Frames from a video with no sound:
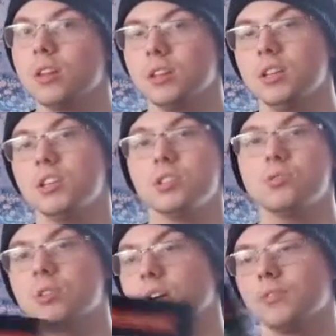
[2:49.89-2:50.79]
the
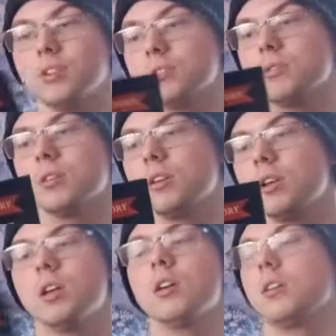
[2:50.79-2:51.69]
history of these
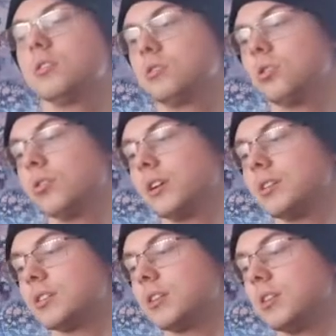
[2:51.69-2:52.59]

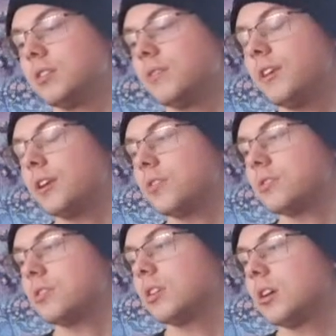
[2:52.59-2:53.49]
stories, these pharaohs.